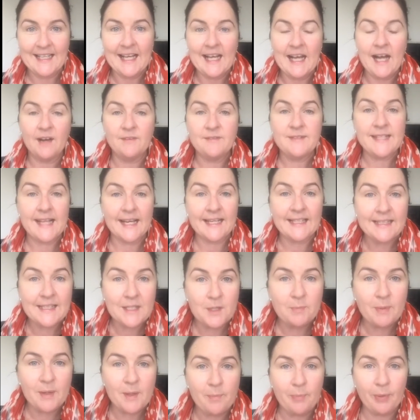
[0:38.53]
I've done a little
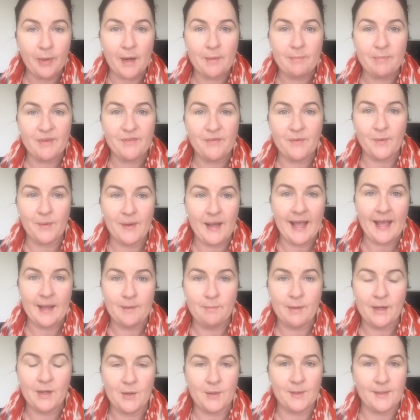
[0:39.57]
bit of prep beforehand
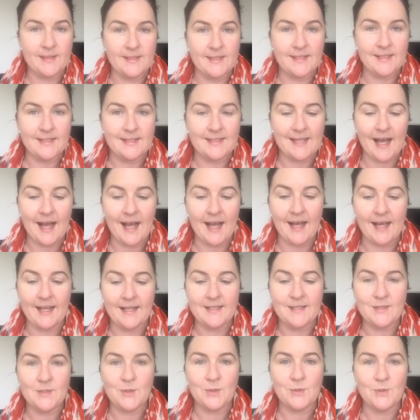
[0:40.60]
because it's hard
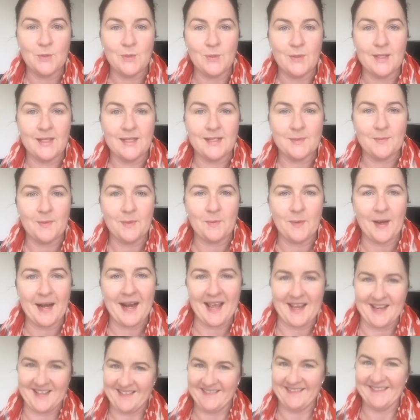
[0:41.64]
to do this with one
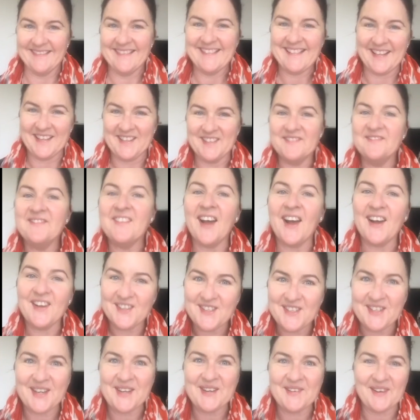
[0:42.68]
hand. So I'll show
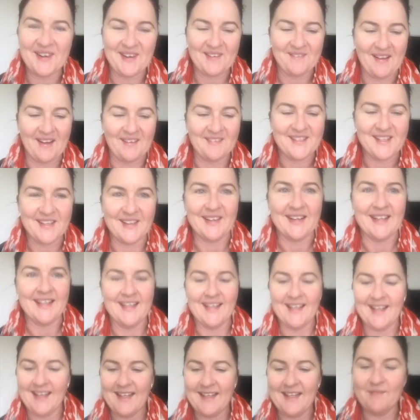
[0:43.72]
you what I'm up to.
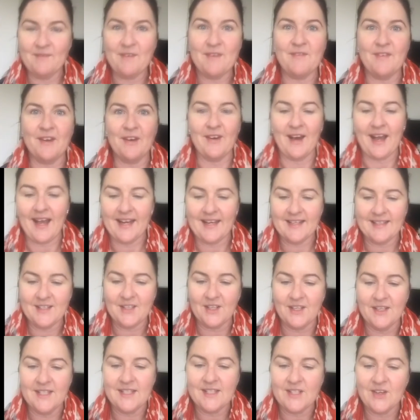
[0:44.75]
Let me figure out how to turn
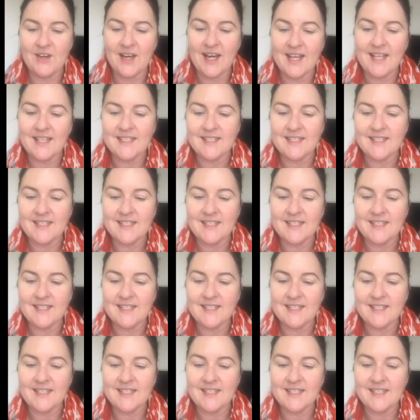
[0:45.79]
this around.